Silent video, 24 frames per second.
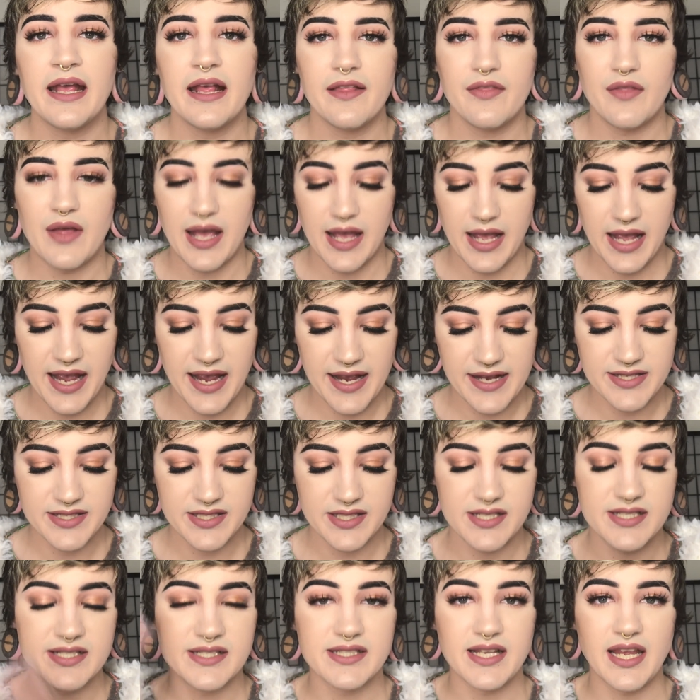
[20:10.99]
that has
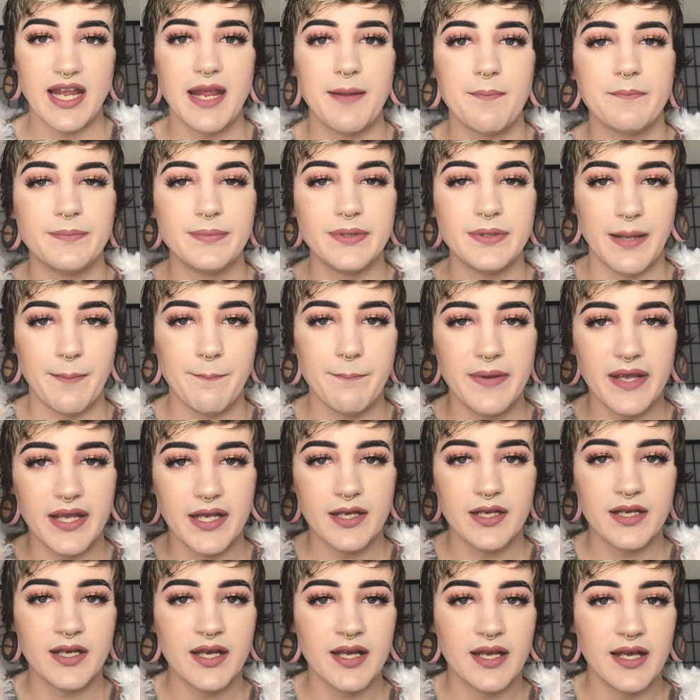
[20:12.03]
the same
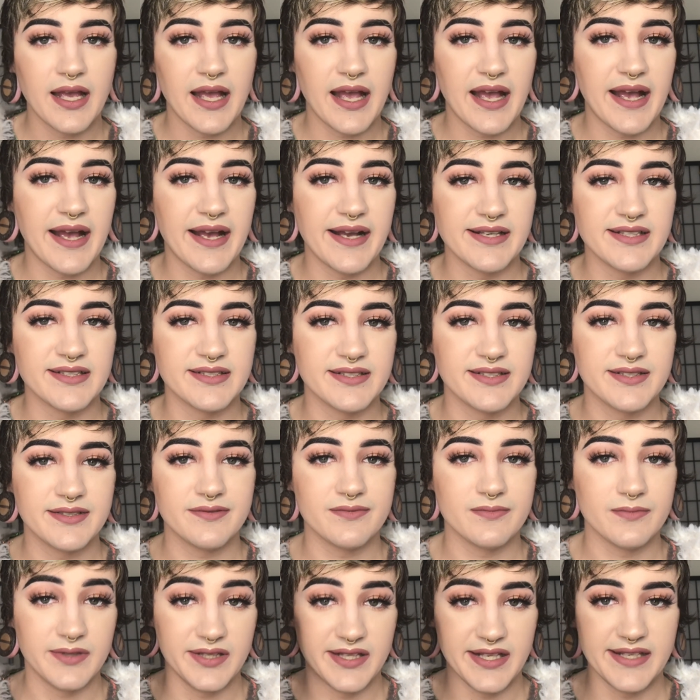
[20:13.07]
plumping as
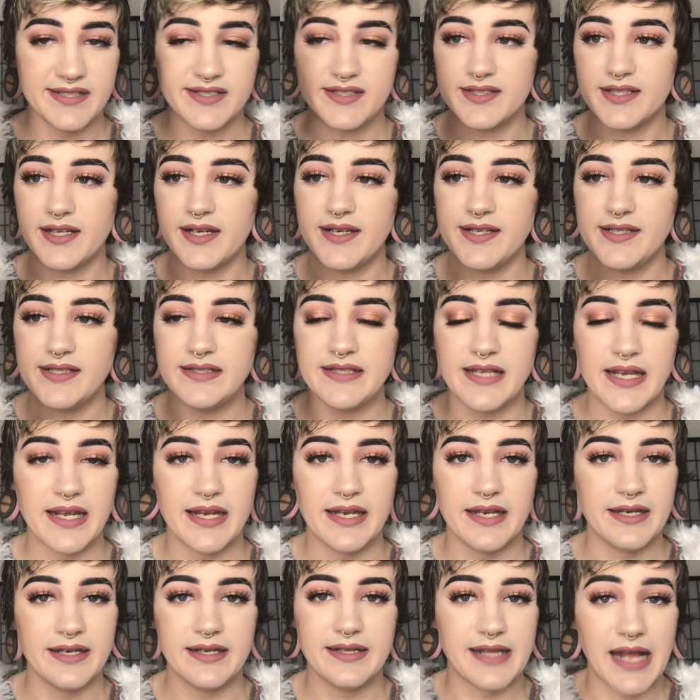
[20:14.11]
this does,
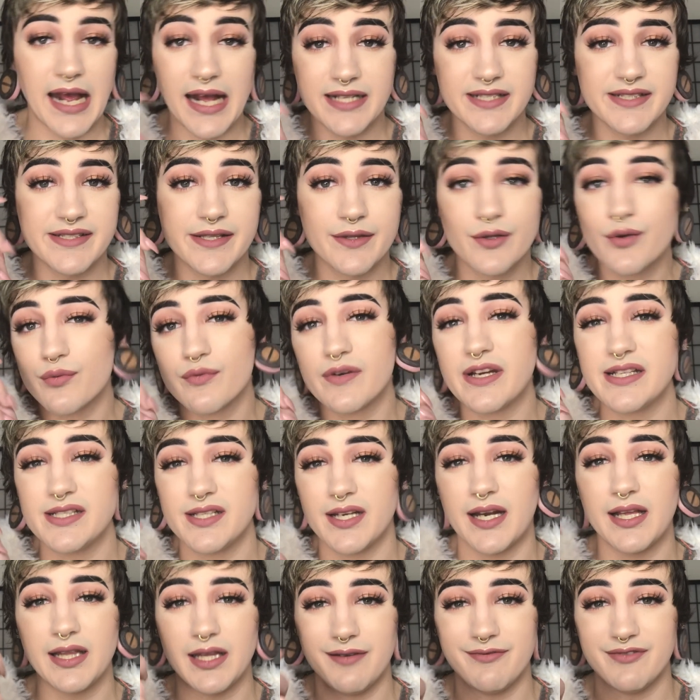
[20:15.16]
and that's the
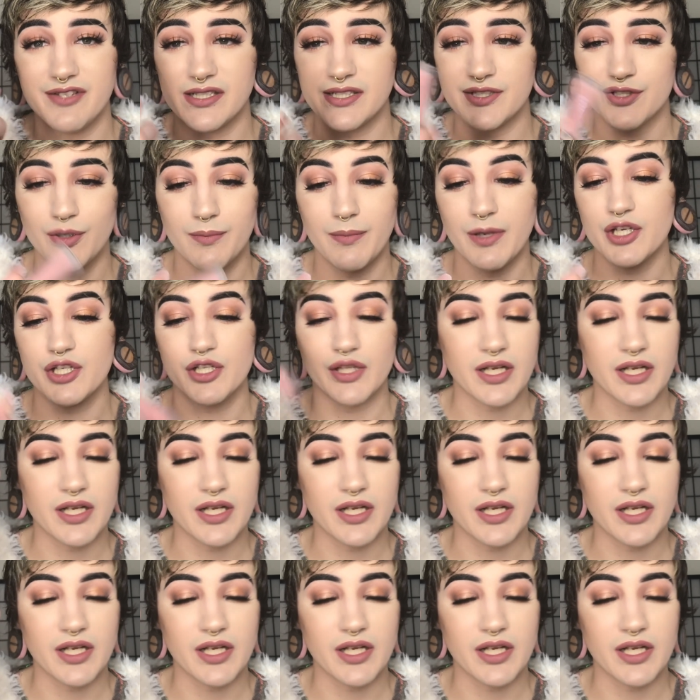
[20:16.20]
reason I love this so much.